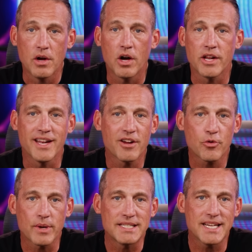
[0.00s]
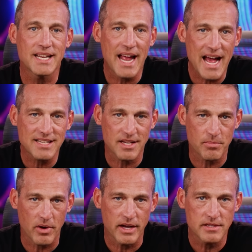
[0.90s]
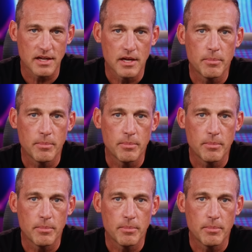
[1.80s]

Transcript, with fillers: on an increasing asset price